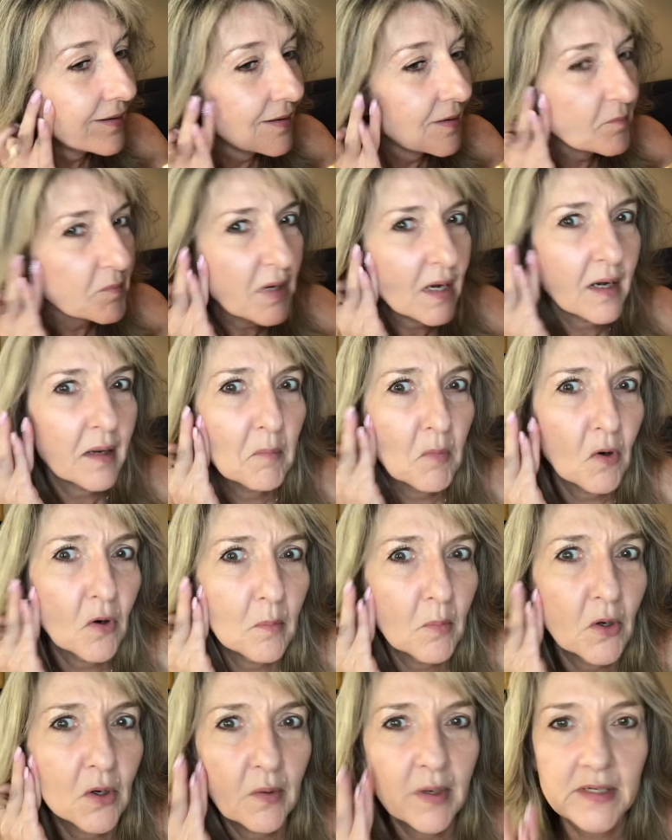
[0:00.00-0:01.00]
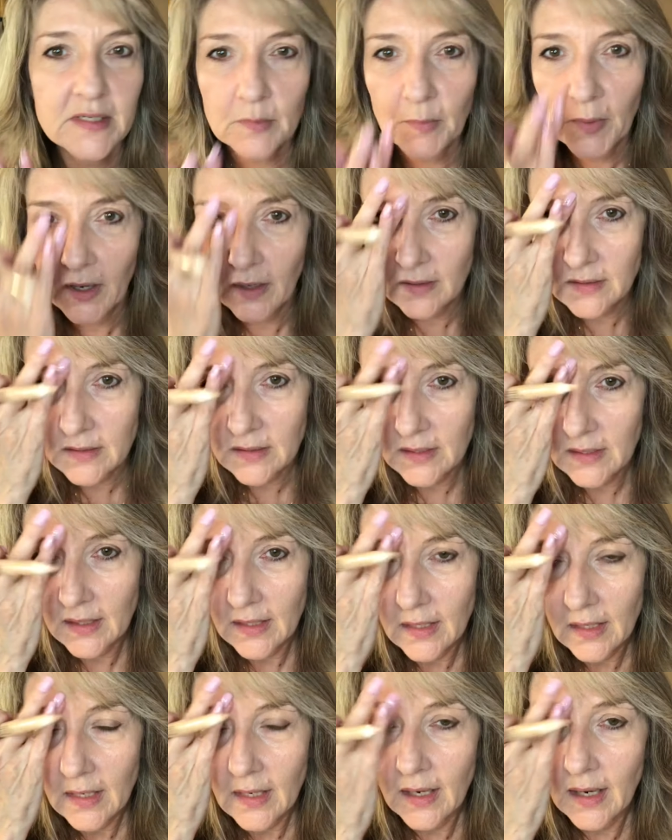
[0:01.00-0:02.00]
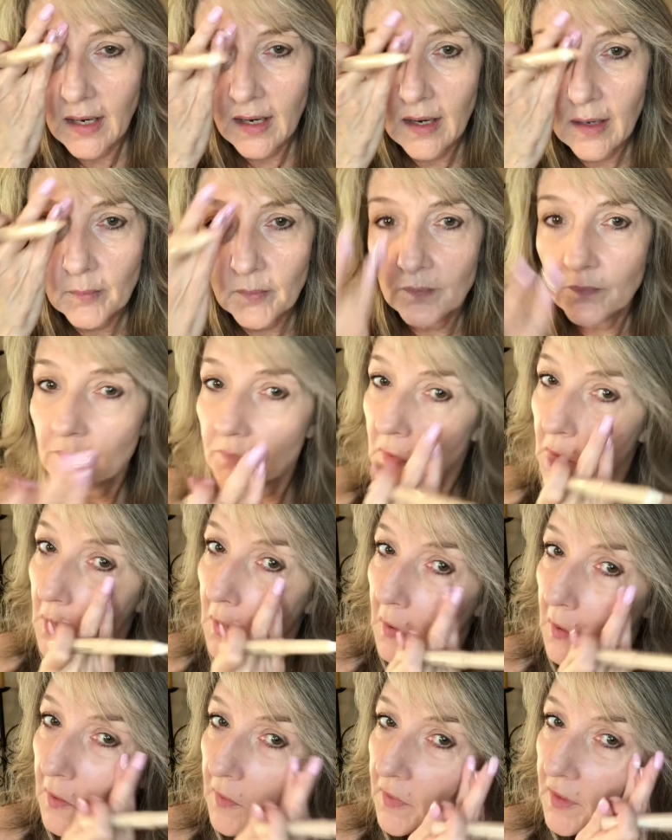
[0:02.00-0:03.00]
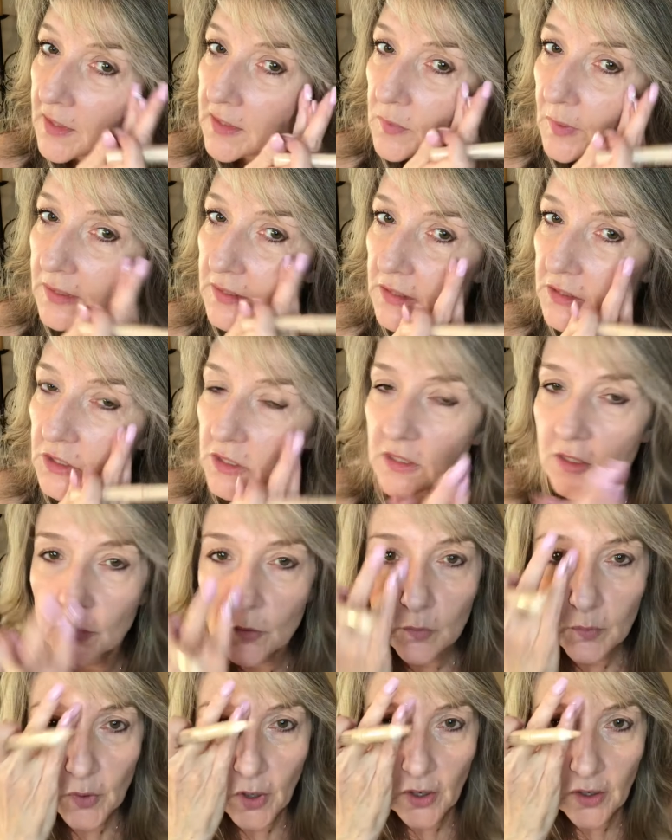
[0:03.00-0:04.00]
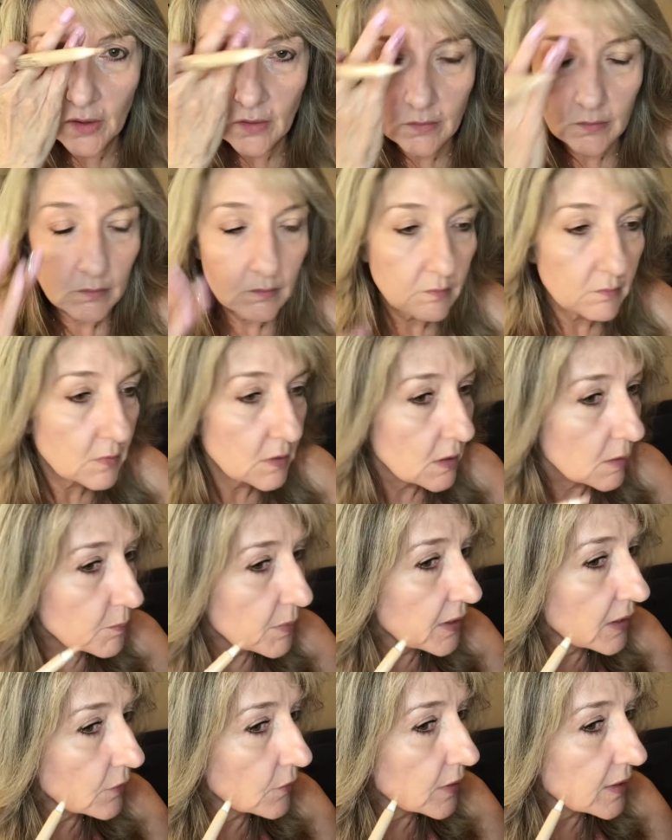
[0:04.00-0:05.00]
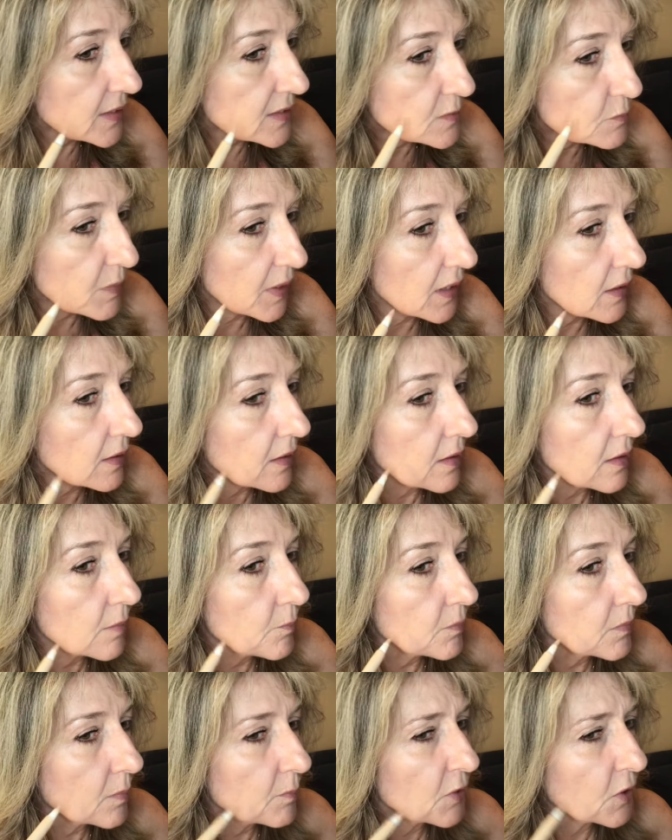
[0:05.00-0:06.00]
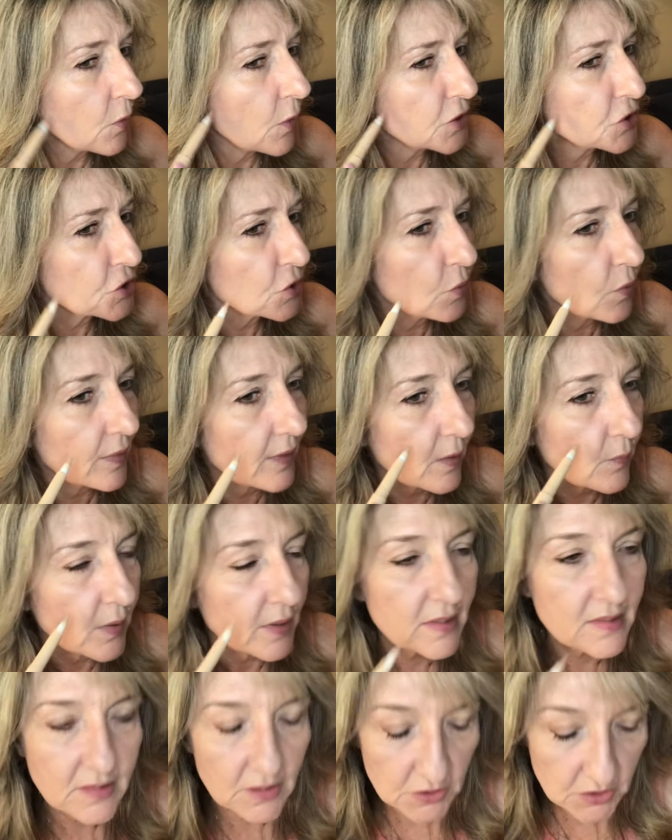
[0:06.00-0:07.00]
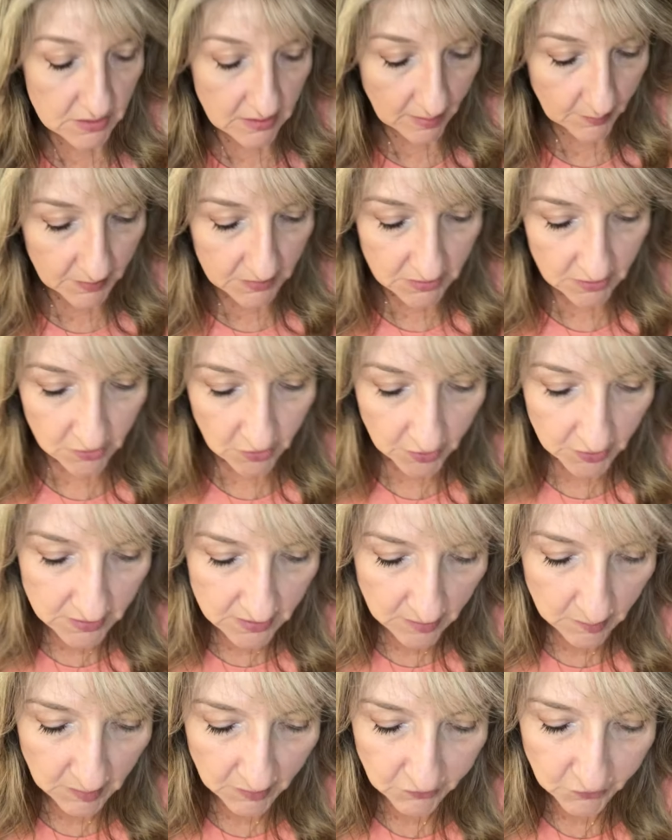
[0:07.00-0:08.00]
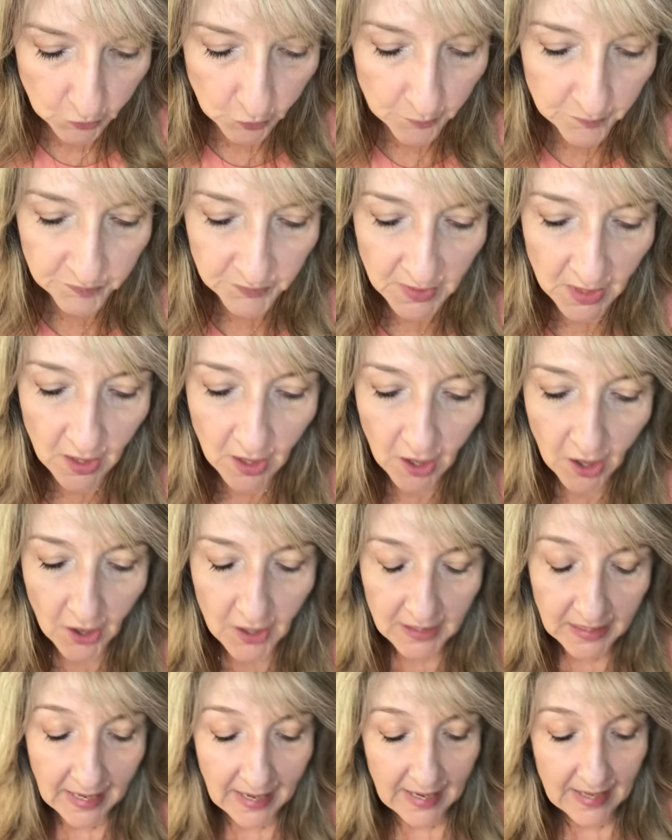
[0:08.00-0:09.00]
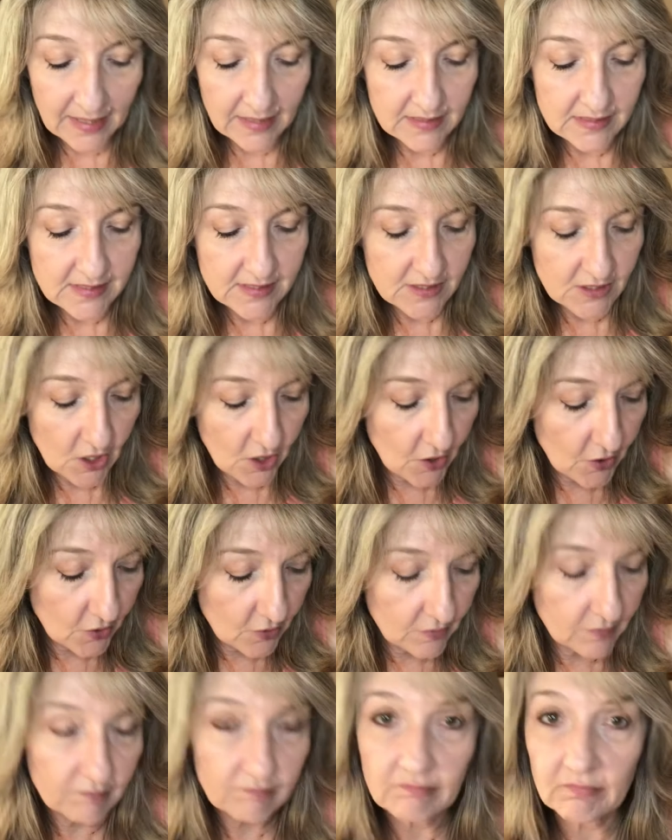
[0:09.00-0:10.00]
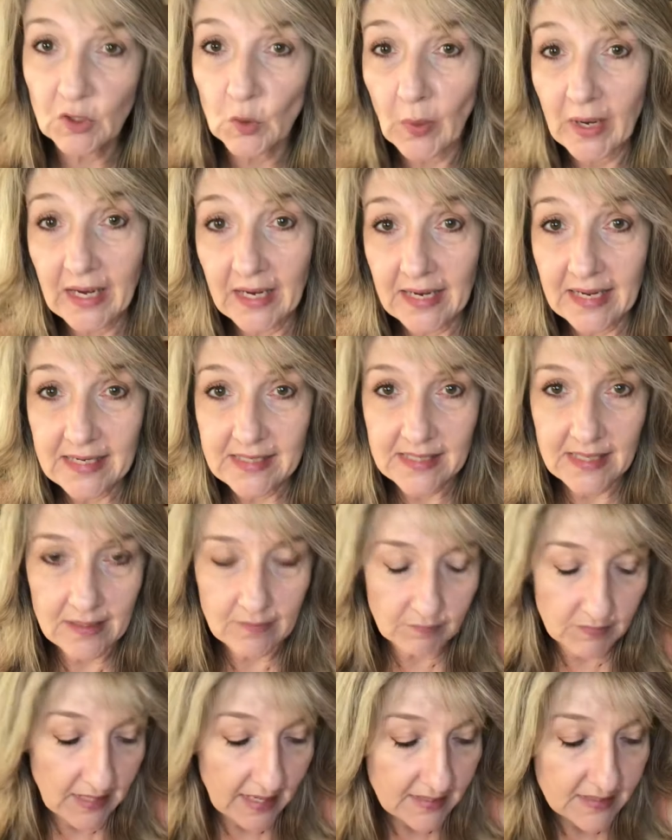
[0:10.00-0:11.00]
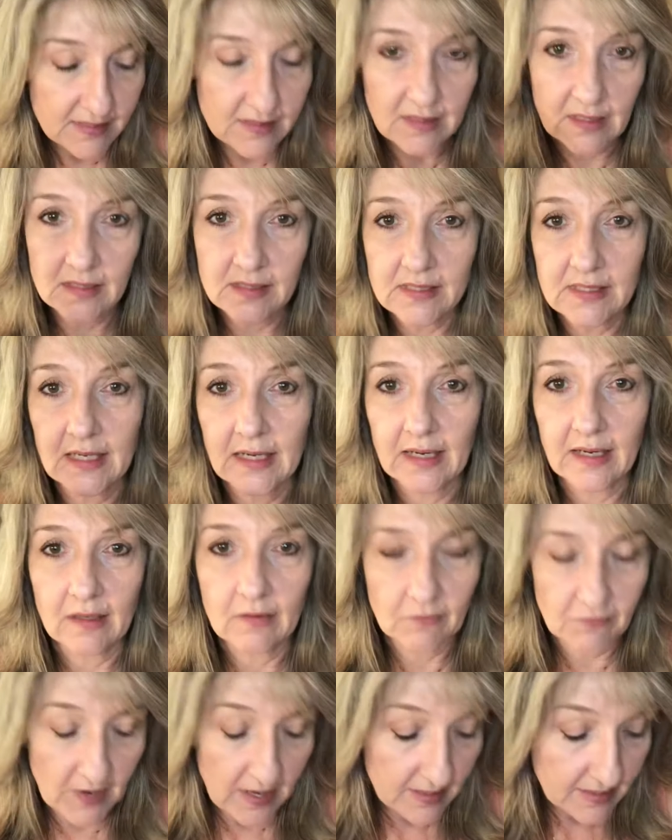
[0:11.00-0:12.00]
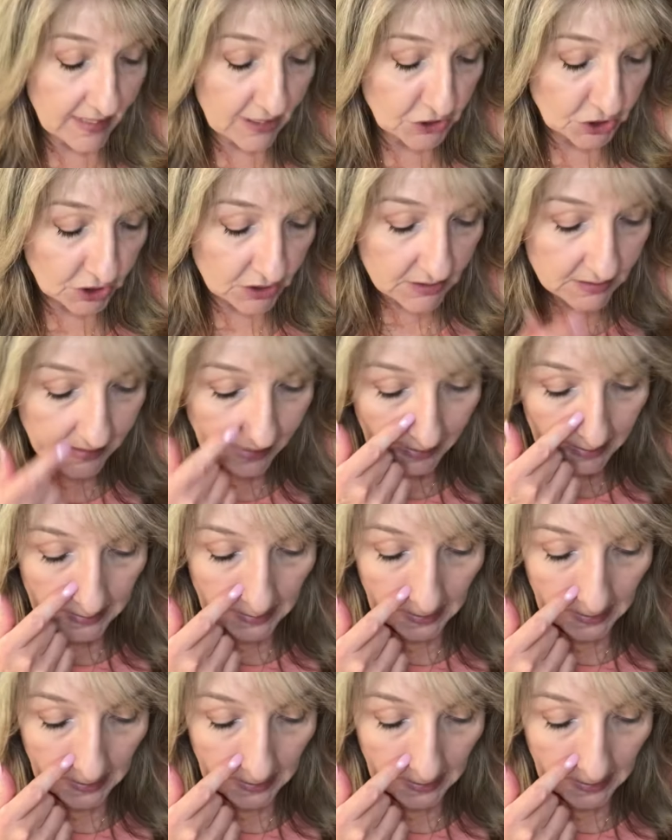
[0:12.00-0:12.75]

Getting more and more red spots. These ones are just little broken capillaries, but I'm not quite sure what that one is. I just happened to notice it before. Okay, so quick and easy. That's concealing and foundation done.